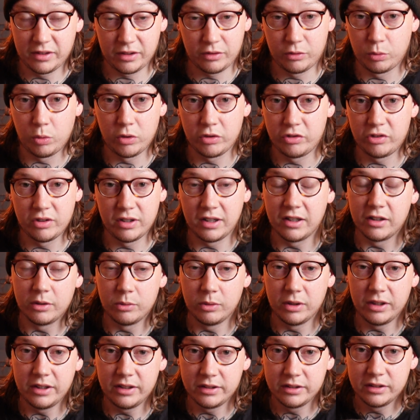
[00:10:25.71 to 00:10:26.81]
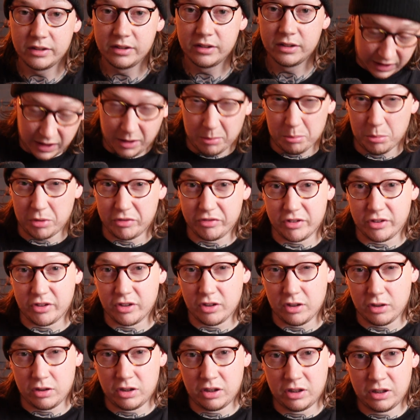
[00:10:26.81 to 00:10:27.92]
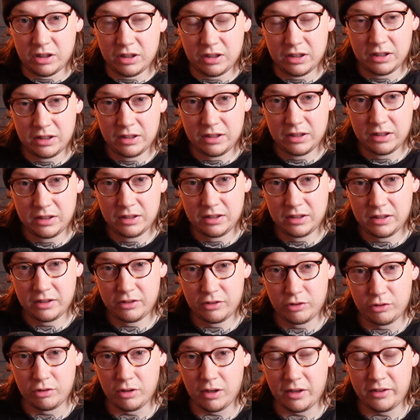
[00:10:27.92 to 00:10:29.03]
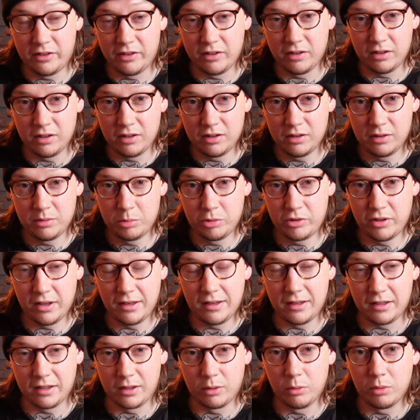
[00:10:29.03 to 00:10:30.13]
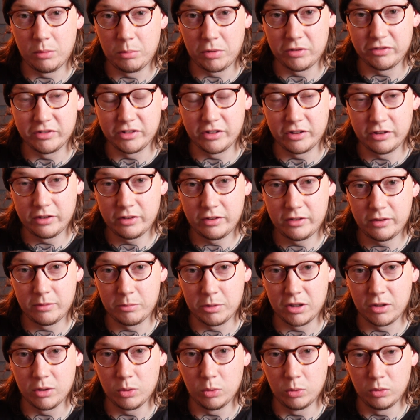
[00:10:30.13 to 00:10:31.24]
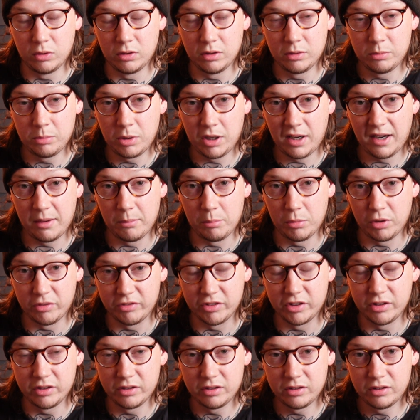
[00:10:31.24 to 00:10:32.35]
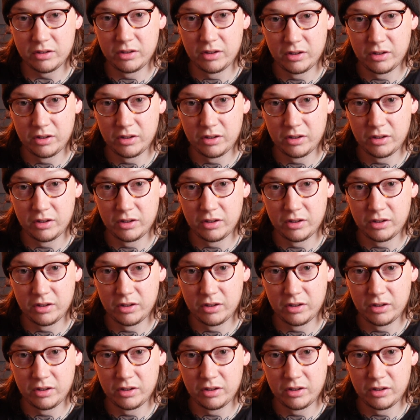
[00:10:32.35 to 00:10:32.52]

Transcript: Thanks for watching anyway. I am bothered though. I just tried to pretend like I wasn't bothered to be cool, but I am bothered.